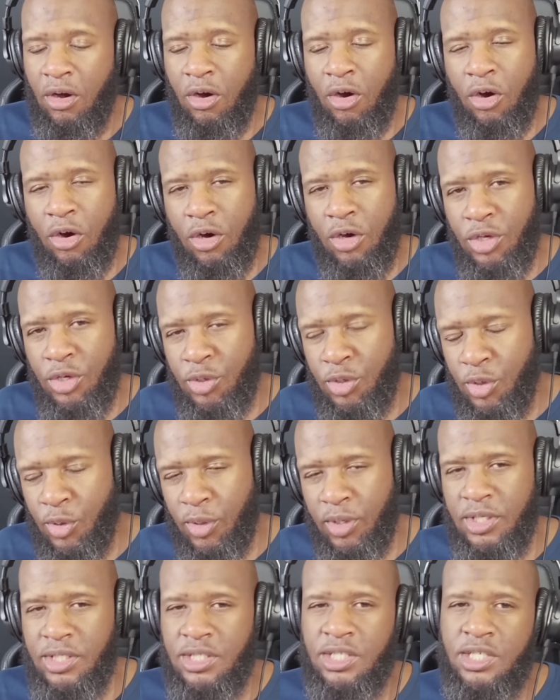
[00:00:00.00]
Are you
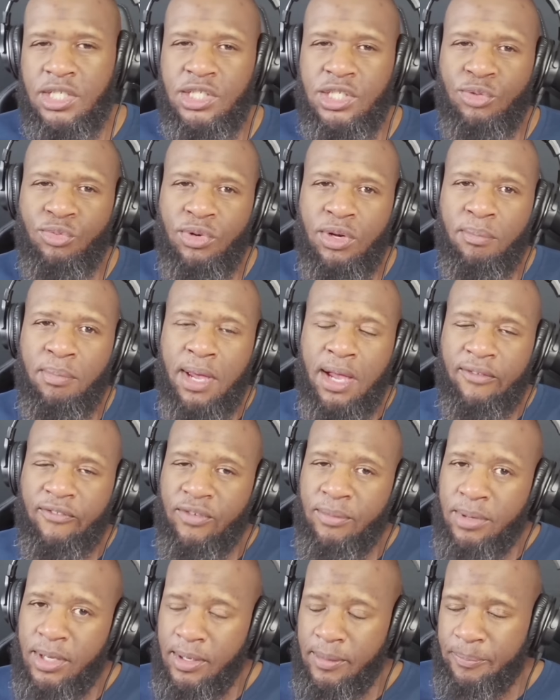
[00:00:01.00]
going to get the ring back
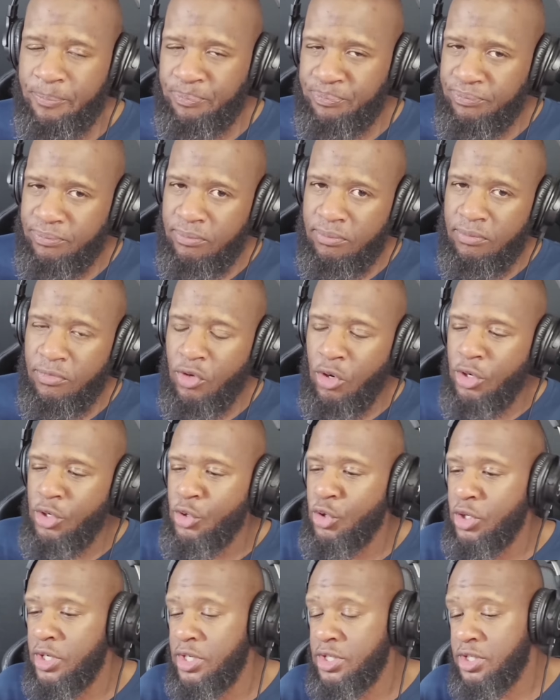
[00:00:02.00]
from him? Are you
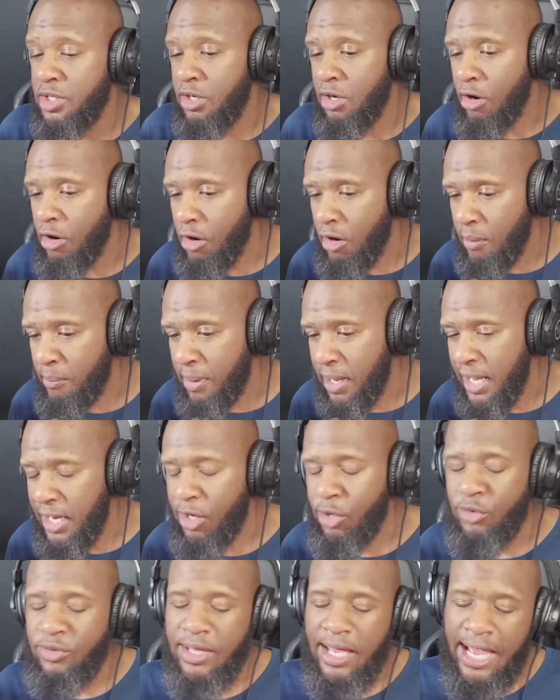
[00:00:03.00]
going to get the car
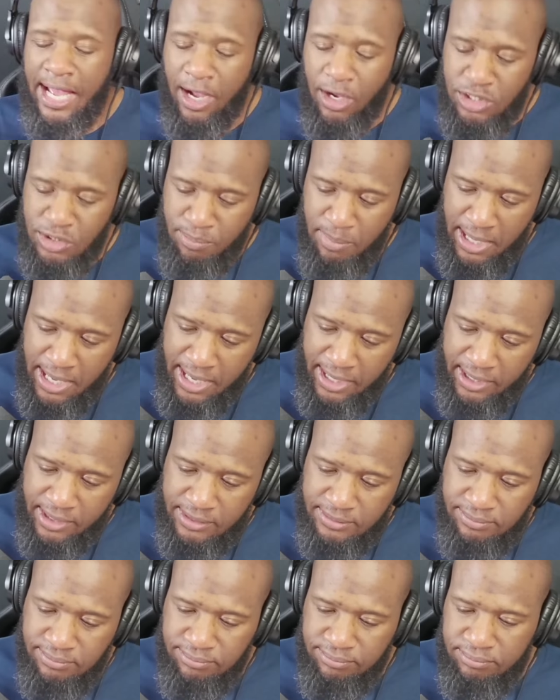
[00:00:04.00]
back or the house back
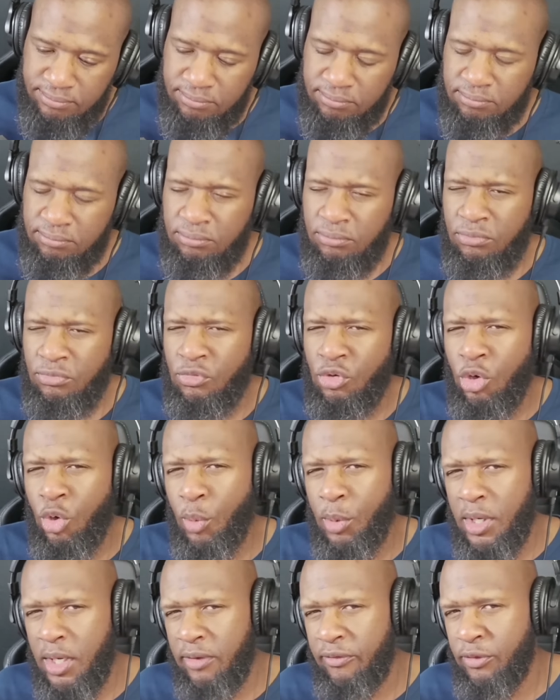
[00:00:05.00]
or
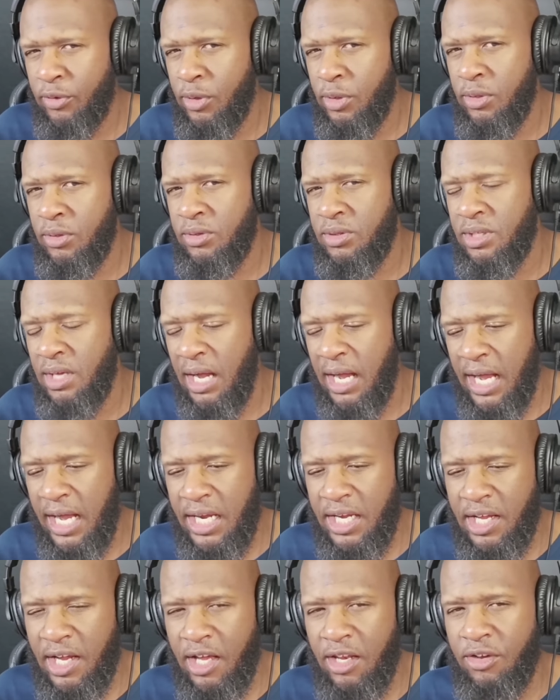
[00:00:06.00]
whatever the high
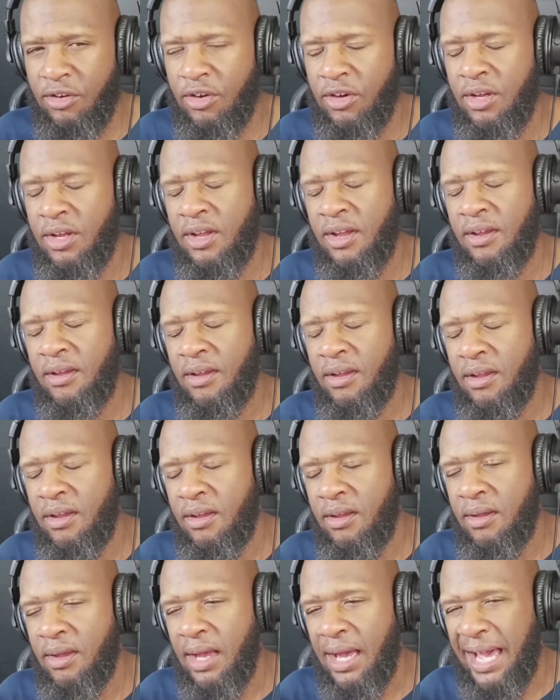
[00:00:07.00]
dollar
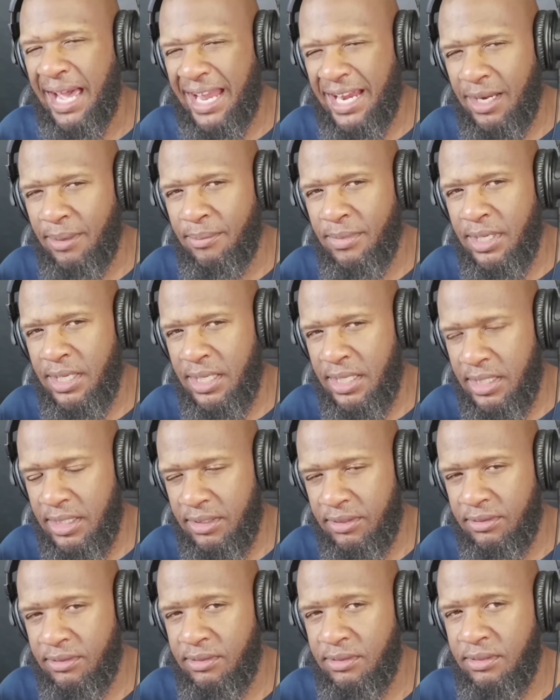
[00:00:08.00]
item
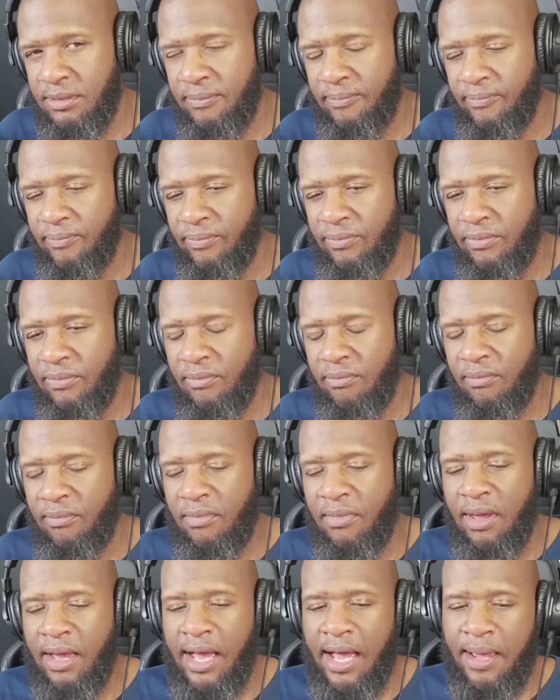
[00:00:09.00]
is?
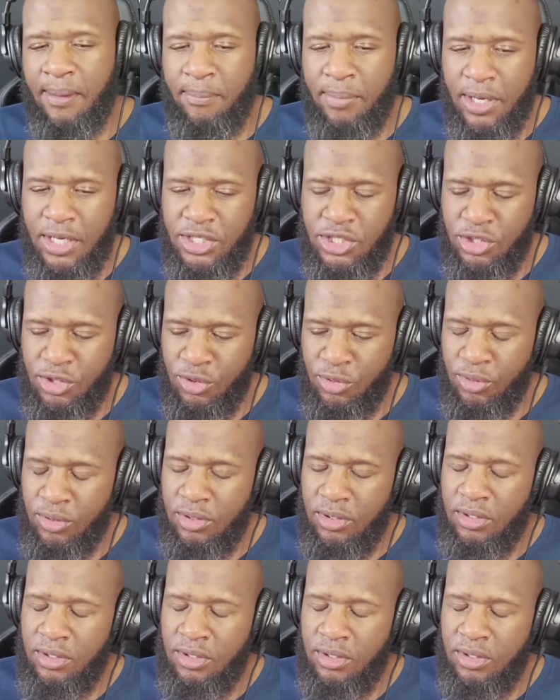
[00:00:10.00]
I bet you,